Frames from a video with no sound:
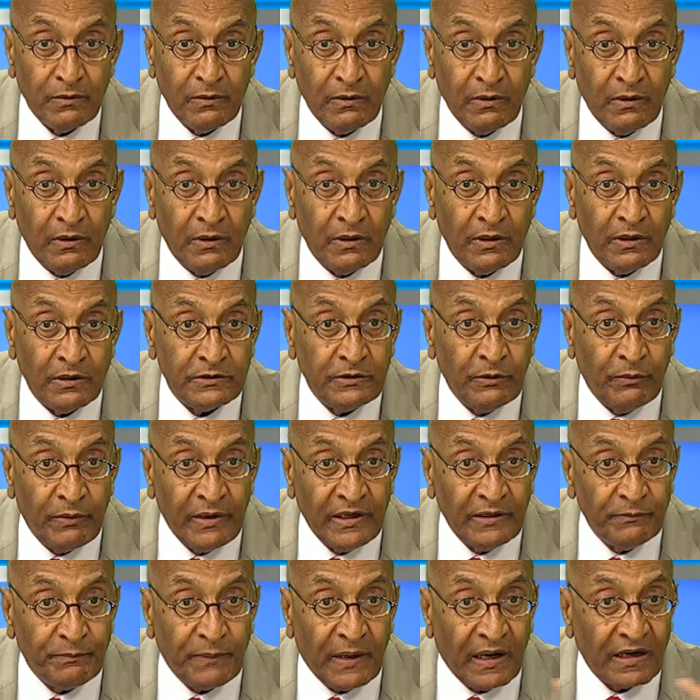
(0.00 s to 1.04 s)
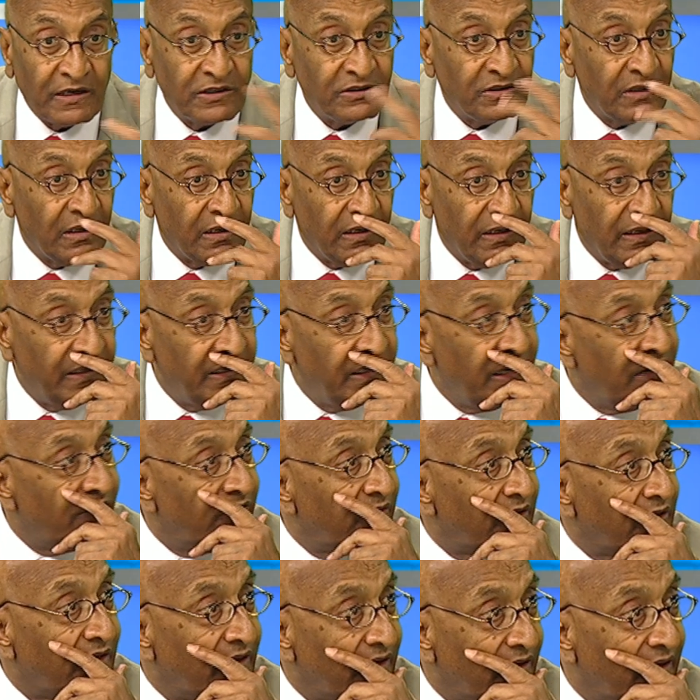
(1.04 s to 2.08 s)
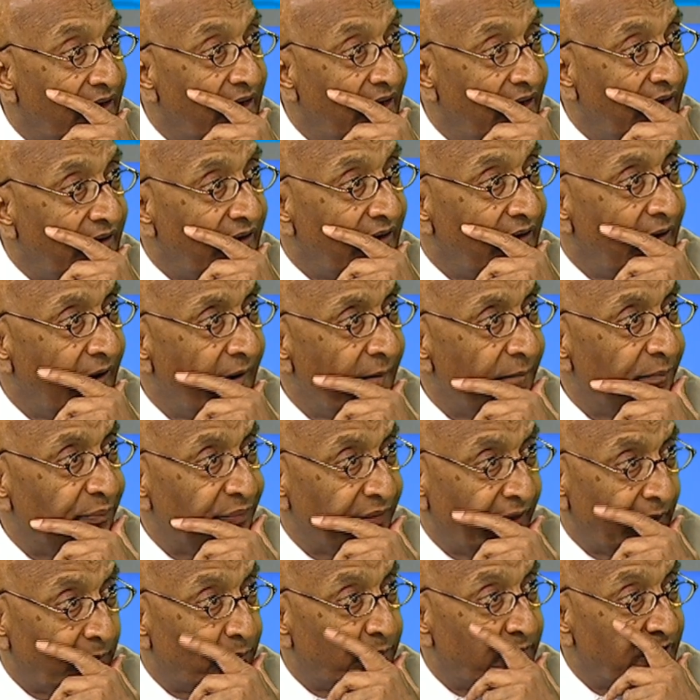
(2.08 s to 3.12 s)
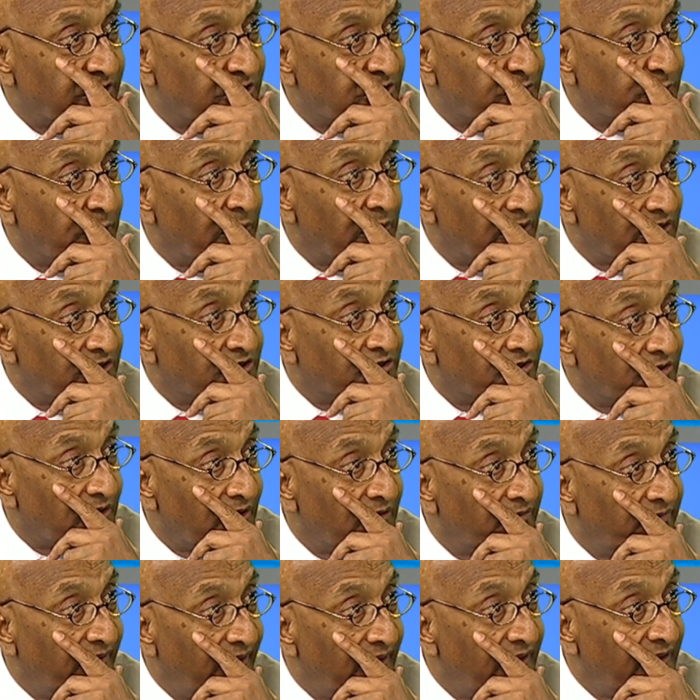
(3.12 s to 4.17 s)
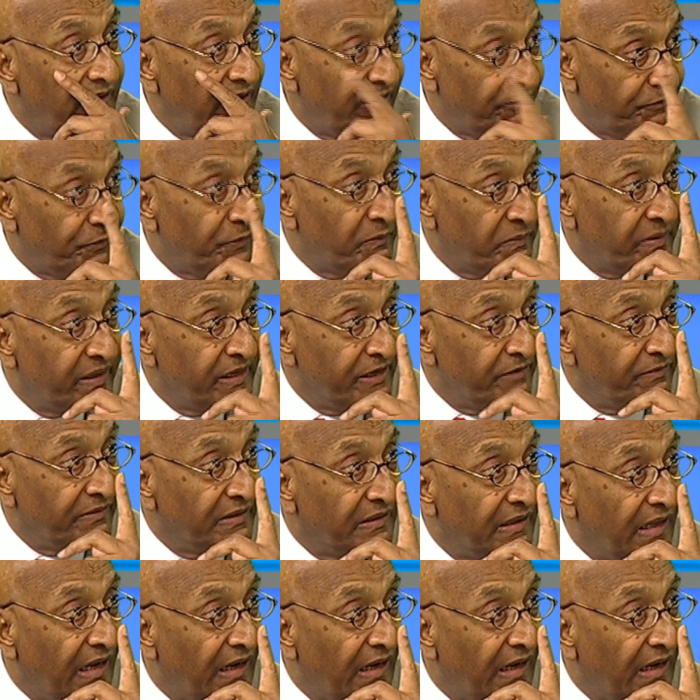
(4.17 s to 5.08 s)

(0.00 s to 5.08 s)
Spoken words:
way Pakistan and India were created, that principle is still valid. If we believe in